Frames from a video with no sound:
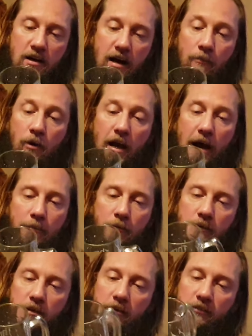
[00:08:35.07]
I'm well happy
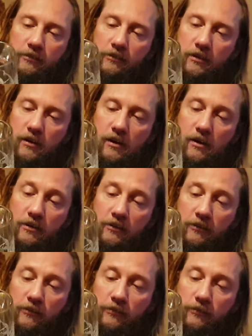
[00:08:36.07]
with this.
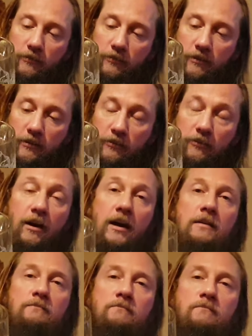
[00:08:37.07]
This is
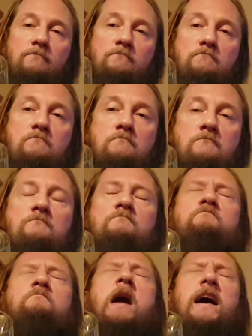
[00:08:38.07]
a
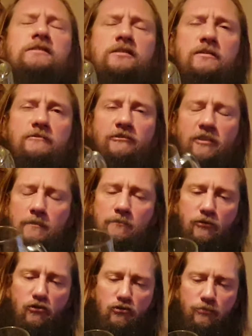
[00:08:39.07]
massive
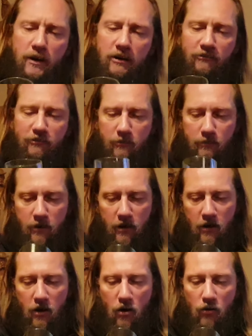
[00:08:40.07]
improvement from
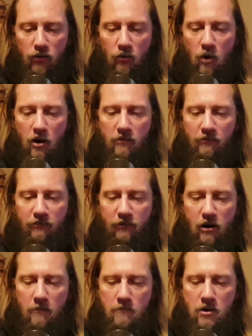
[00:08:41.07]
the one
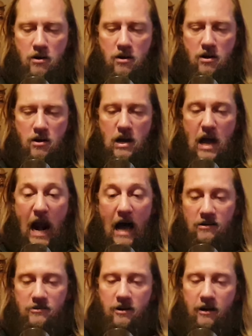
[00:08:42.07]
from
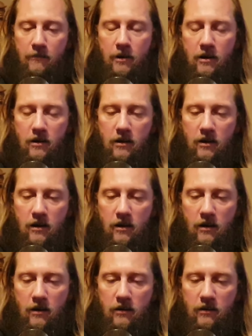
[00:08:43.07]
last time.
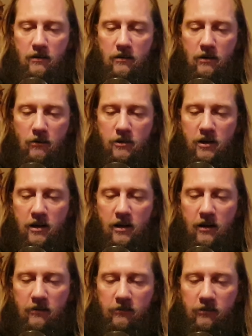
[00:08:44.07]
Oh dear,
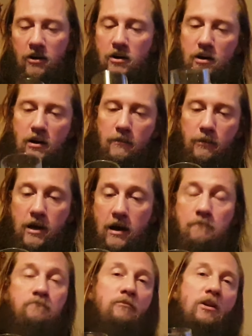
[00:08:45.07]
yes. But
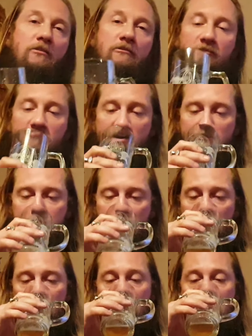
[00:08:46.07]
yeah,
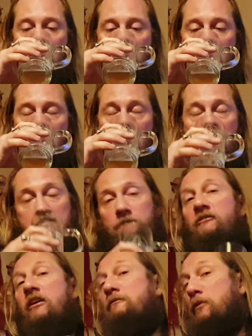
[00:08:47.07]

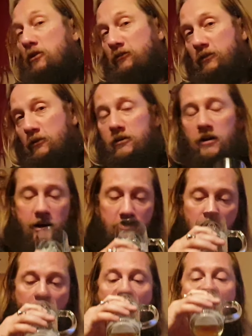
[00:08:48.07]
5.09.